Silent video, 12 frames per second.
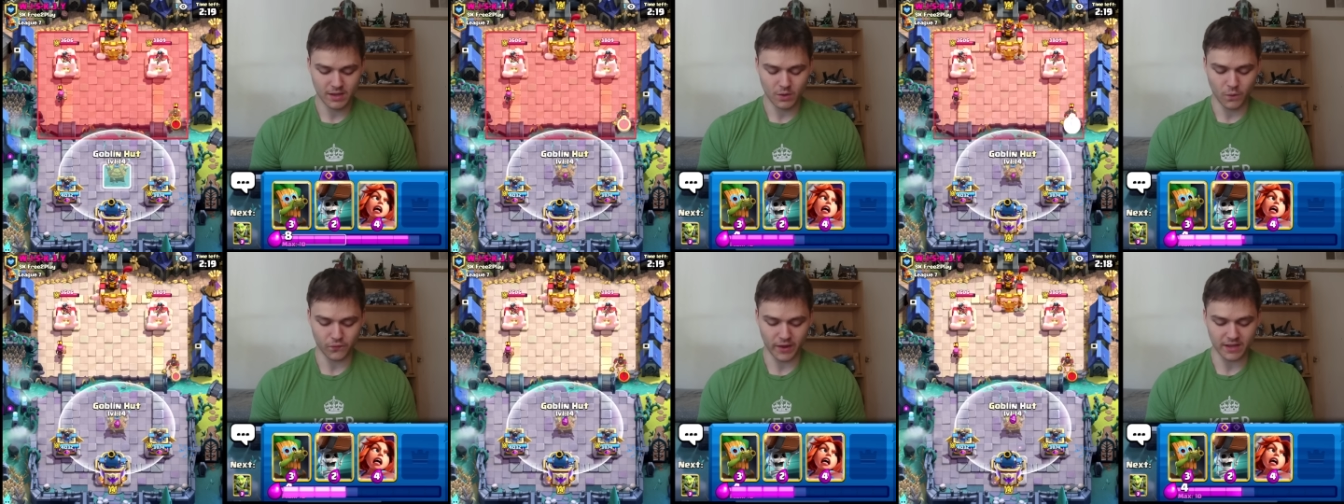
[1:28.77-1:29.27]

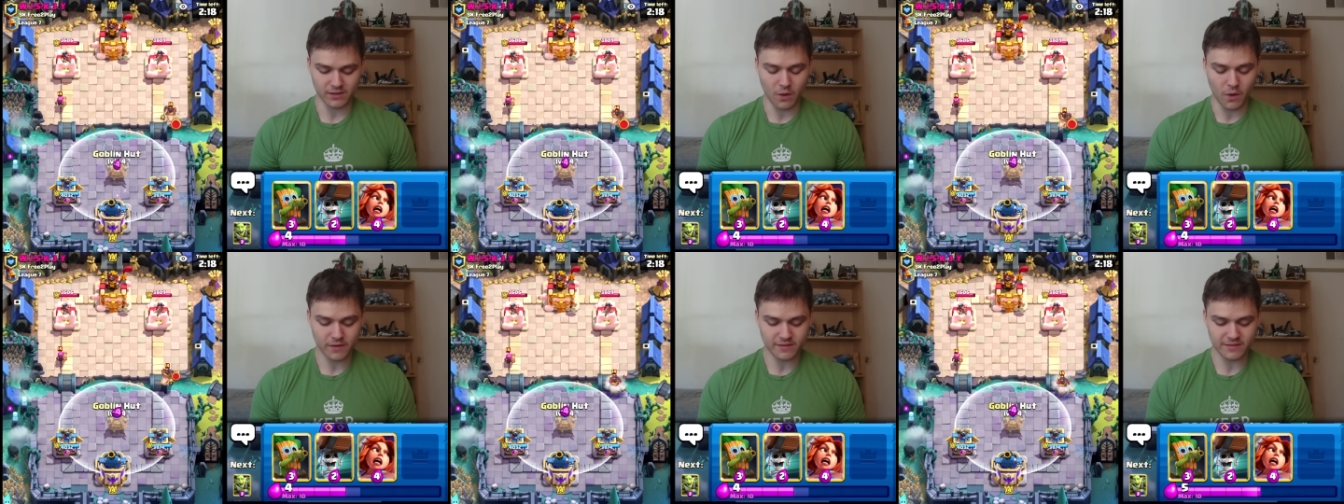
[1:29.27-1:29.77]
go for like
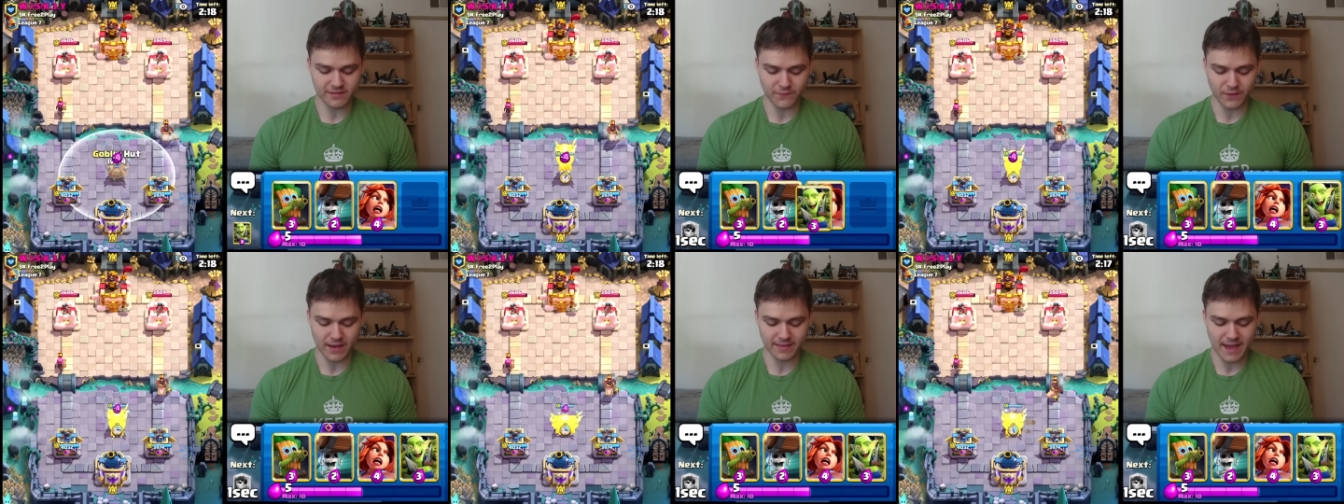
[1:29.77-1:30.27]
logs and
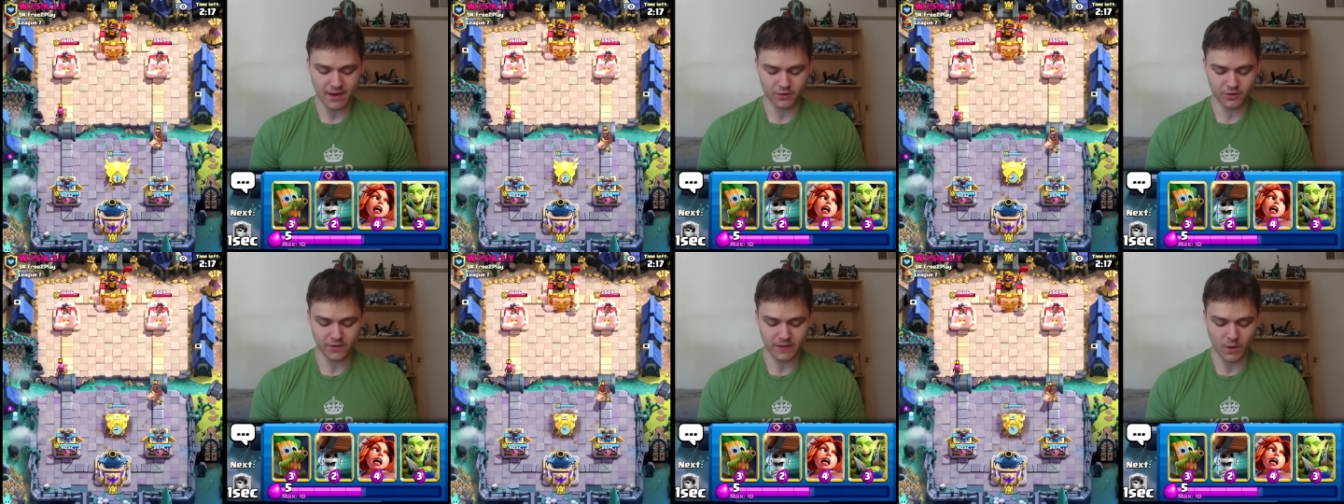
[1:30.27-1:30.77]
stuff like that
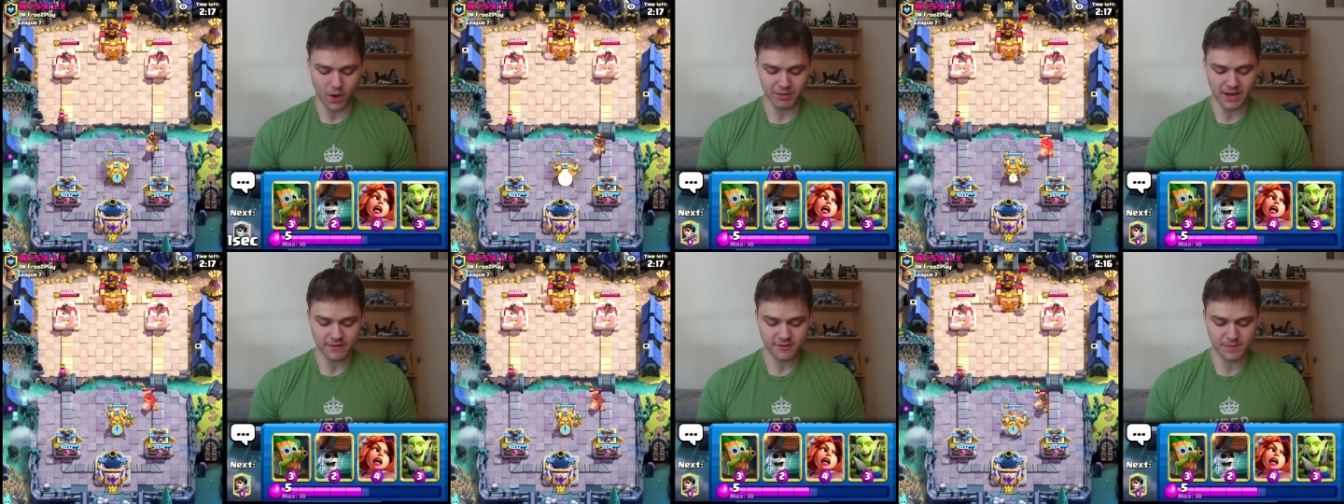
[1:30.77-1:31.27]
onto the Goblin
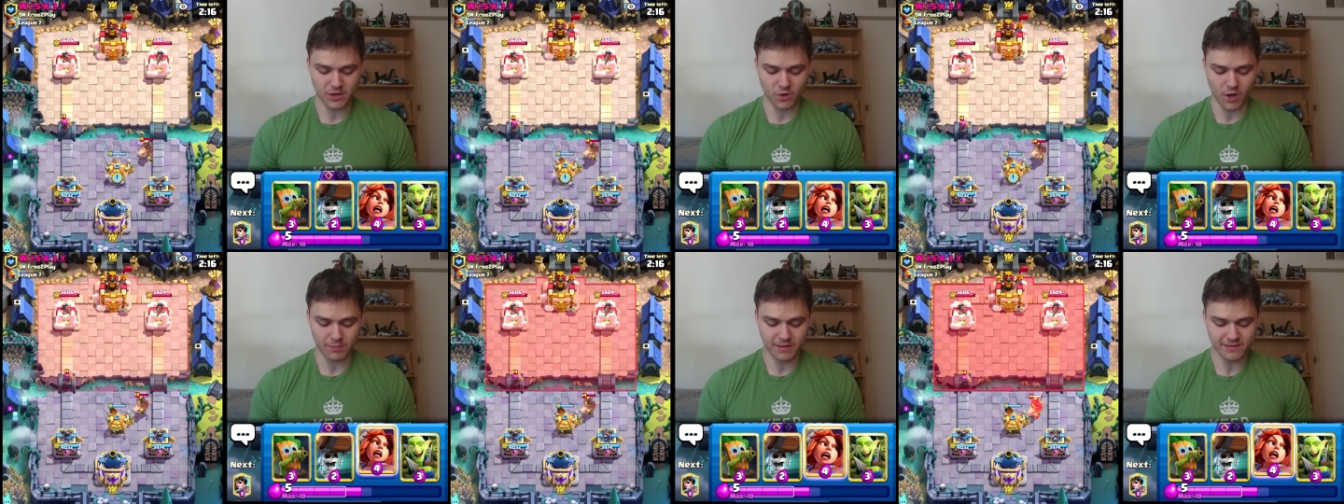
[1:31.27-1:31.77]
Hut Spear
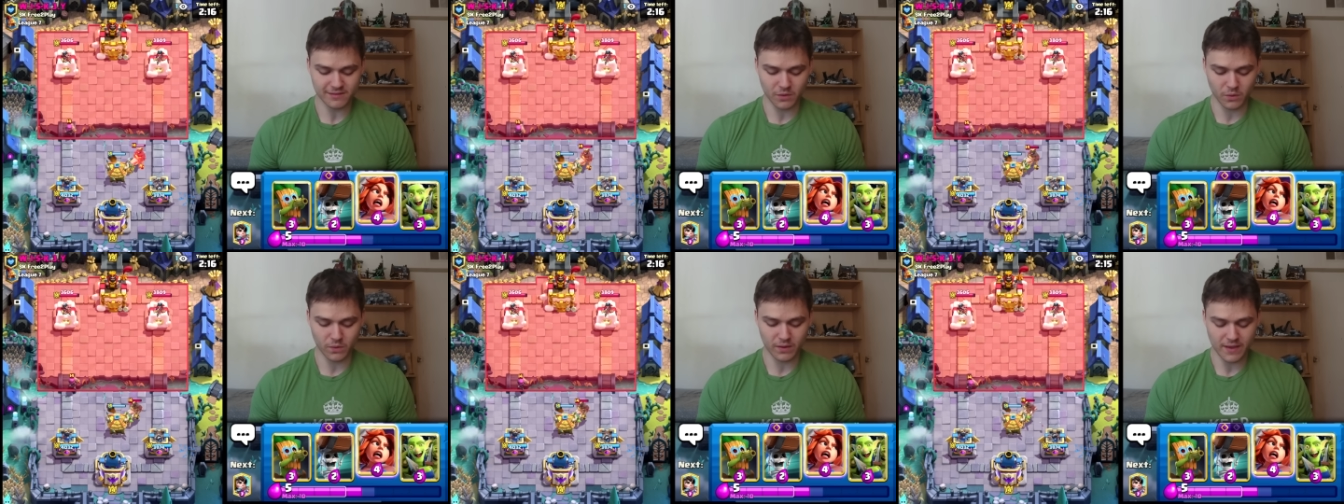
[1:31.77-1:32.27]
Goblins,
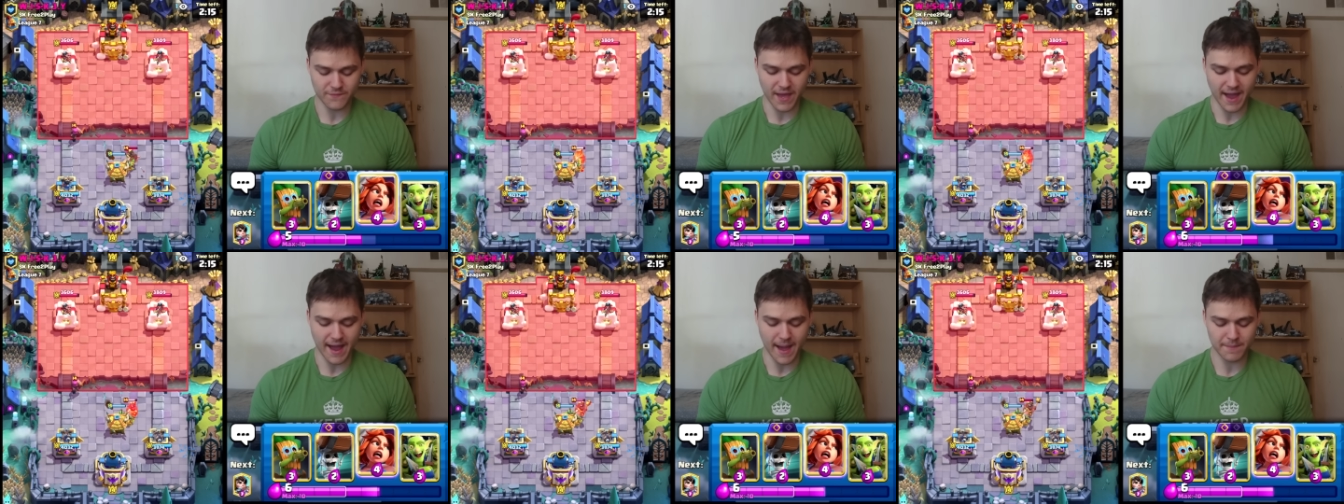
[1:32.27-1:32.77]
so if
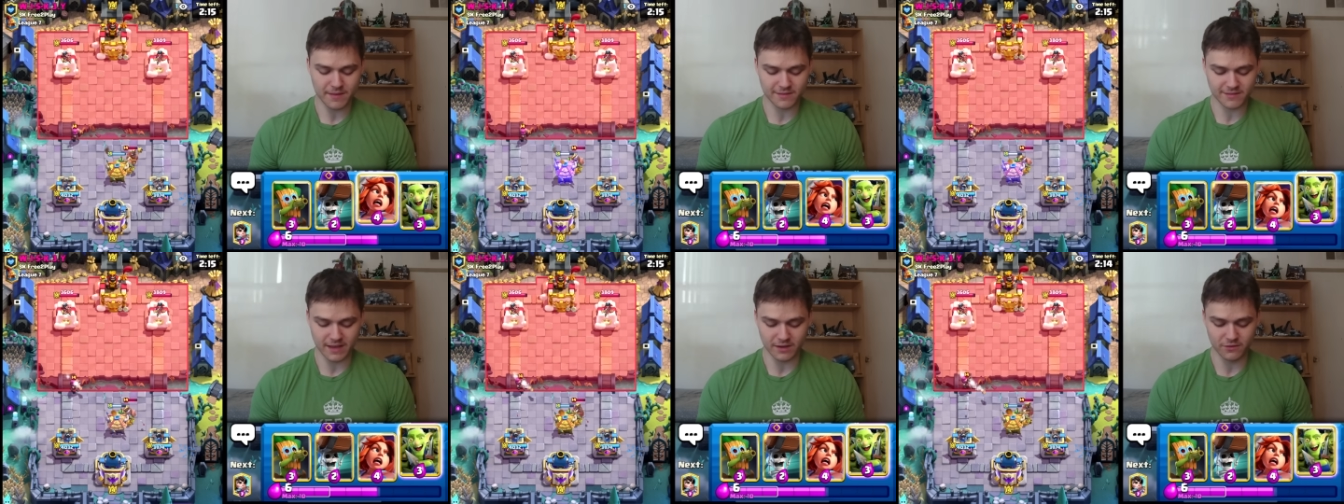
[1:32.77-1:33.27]
that happens,
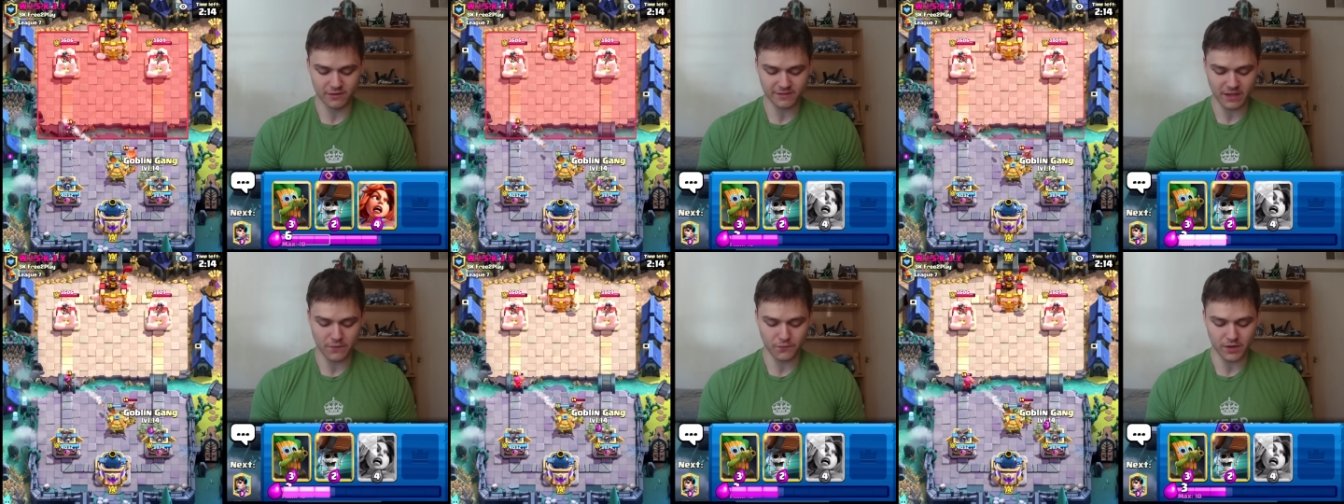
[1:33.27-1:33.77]
then you just
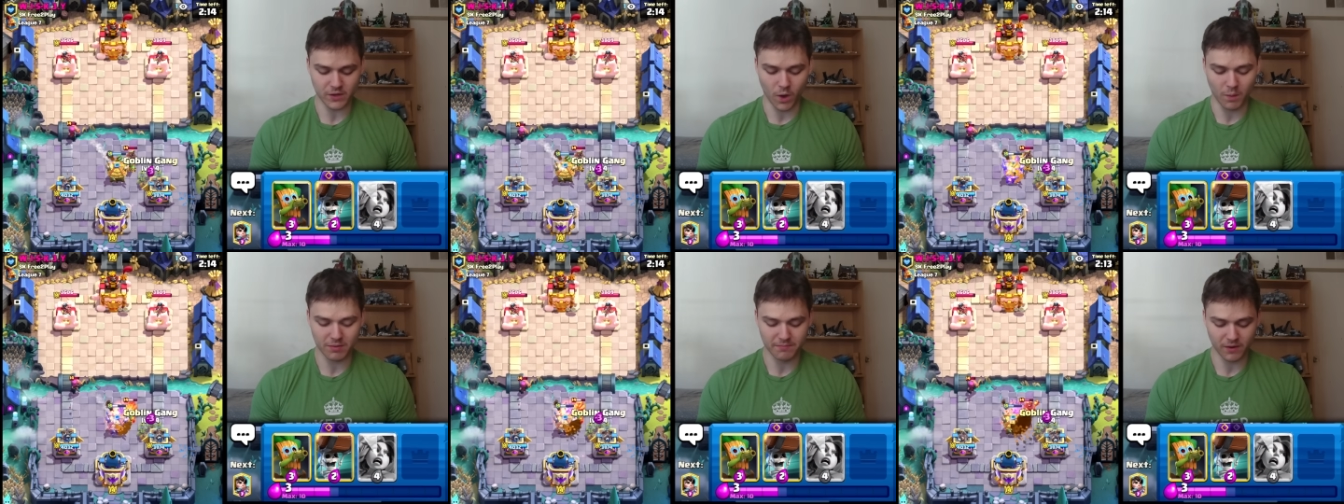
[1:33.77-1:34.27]
get a free
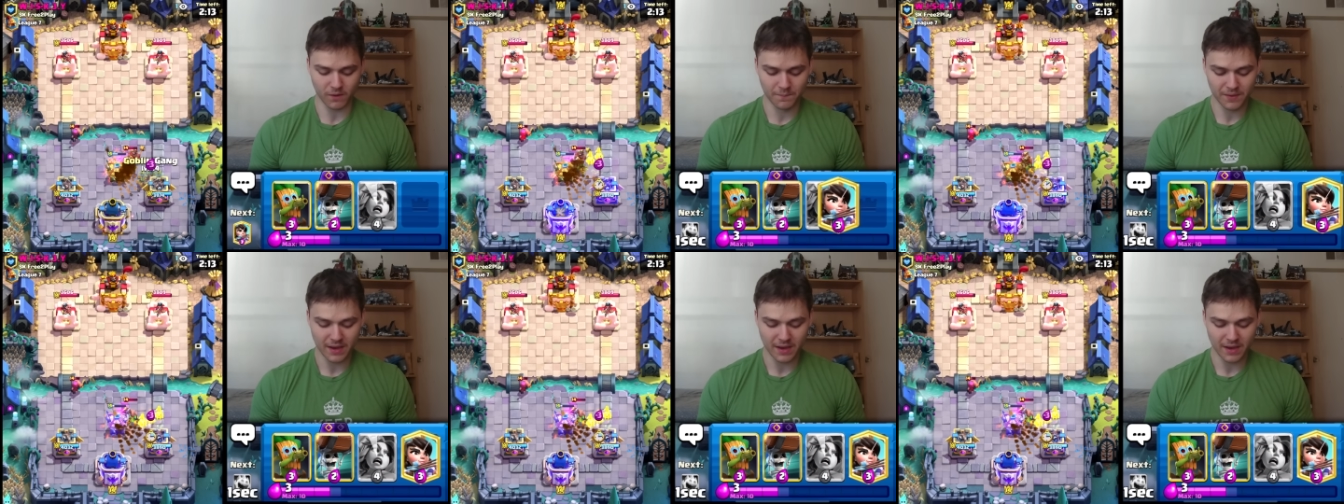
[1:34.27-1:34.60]
Goblin Barrel.